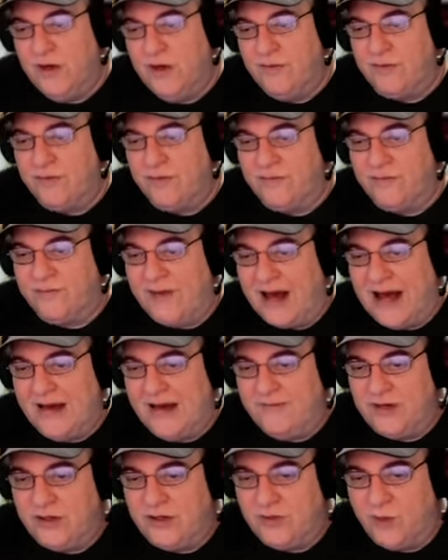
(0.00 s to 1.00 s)
for 5
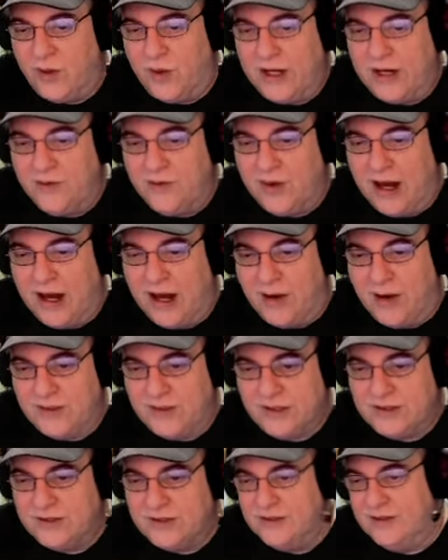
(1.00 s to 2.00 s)
to 20
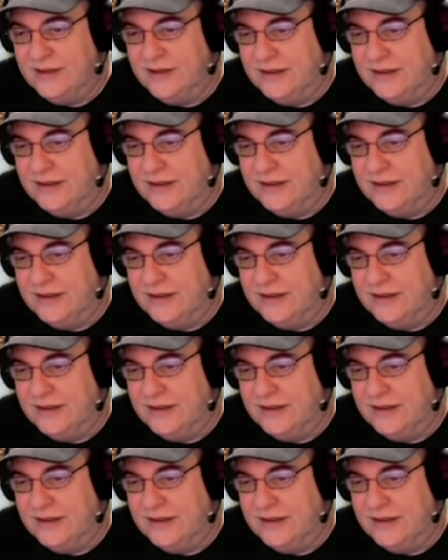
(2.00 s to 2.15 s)
rounds